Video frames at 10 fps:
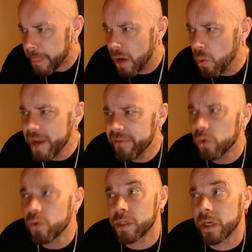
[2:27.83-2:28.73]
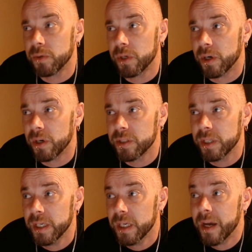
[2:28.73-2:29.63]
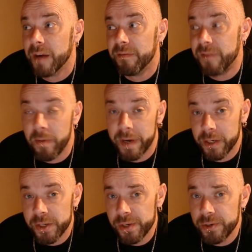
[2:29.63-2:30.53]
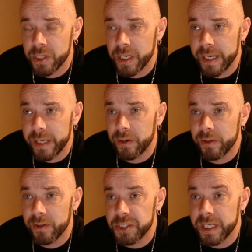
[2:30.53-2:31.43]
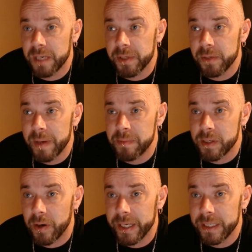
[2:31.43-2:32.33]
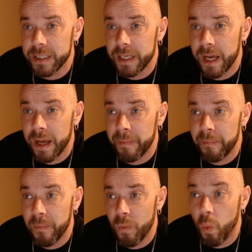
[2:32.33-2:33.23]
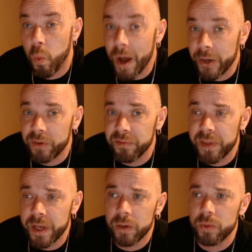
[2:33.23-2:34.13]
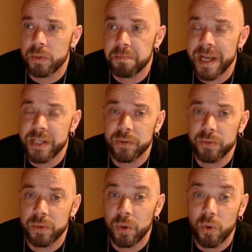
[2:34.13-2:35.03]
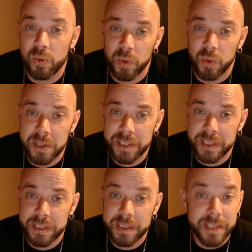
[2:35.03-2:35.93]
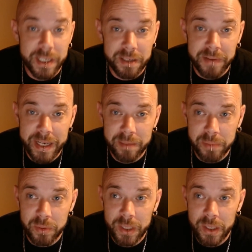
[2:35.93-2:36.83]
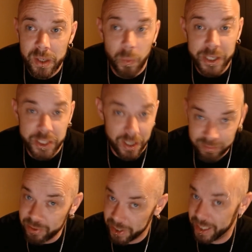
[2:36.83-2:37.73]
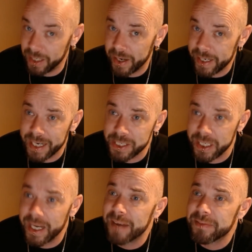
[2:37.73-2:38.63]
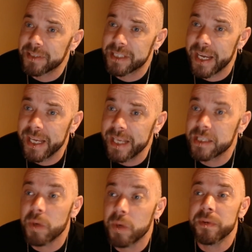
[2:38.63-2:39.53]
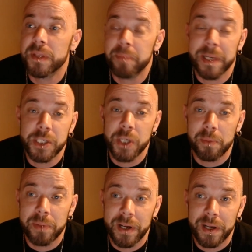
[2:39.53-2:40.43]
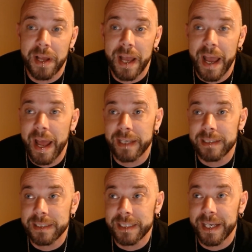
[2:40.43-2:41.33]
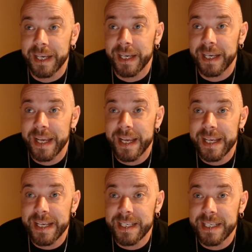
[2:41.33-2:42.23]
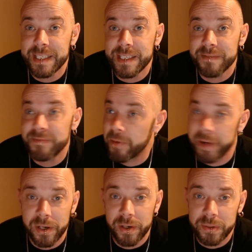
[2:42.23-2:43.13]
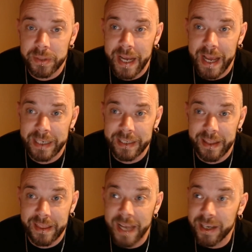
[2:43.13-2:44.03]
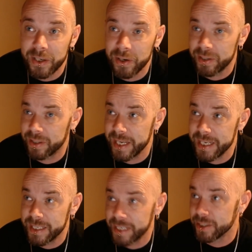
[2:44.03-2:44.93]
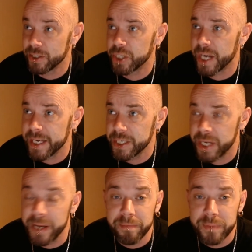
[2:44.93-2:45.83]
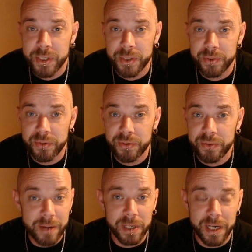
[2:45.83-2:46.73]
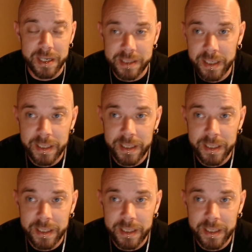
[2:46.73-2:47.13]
We've also got, very unusually, on the GW website, one of the old metal Ork Warbosses still available, which I really like, actually, I have to say. He's the one with the big chopper, and he's very cool. And thank God they didn't change him to Failcast.